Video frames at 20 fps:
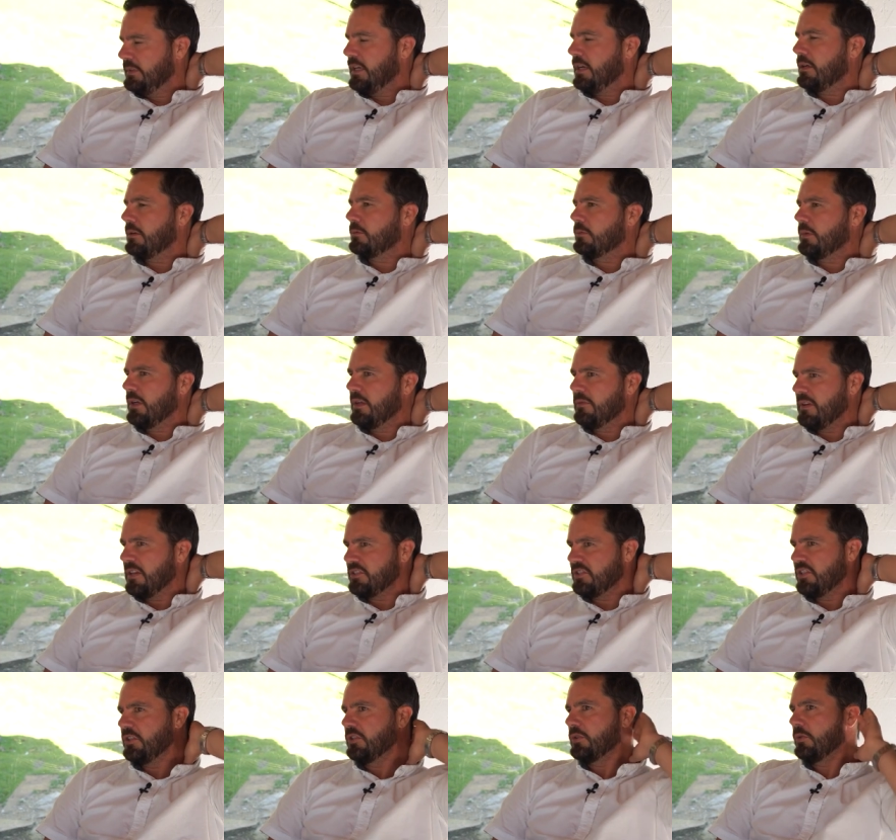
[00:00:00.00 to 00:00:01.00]
Yeah,
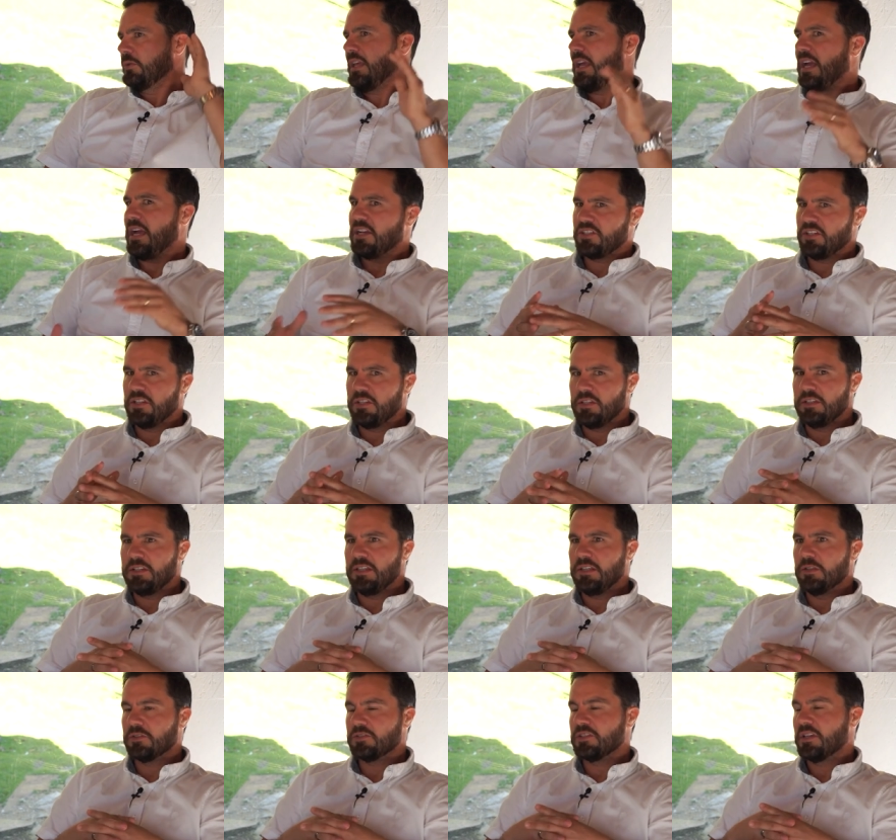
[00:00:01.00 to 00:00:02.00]
reinvesting your own cash into
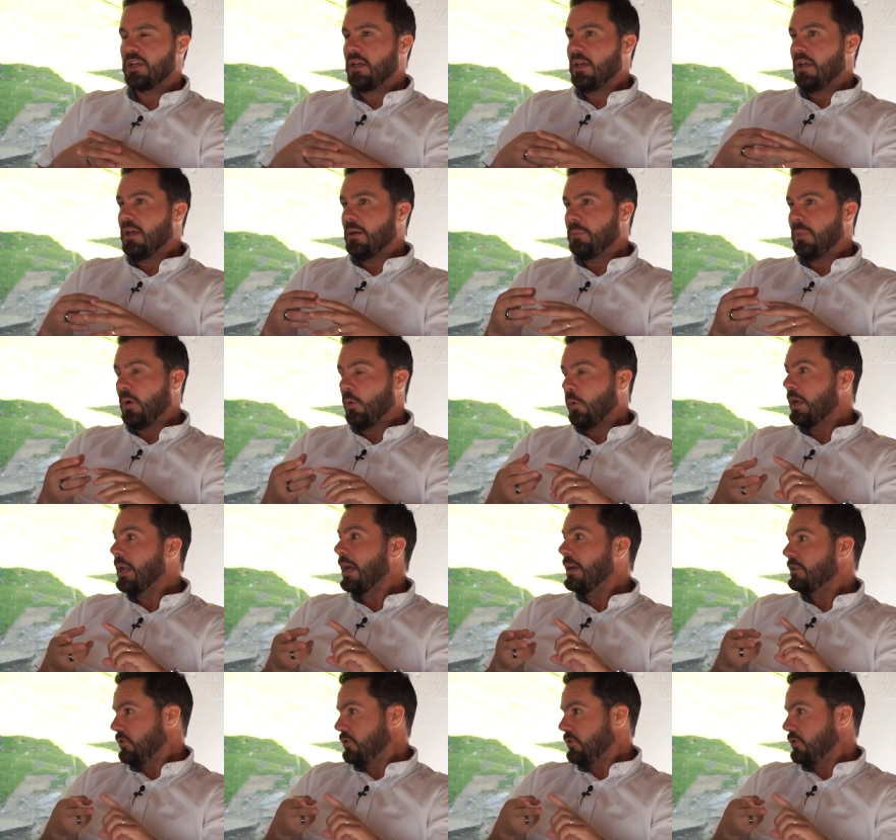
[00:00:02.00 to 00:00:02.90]
deals. But when I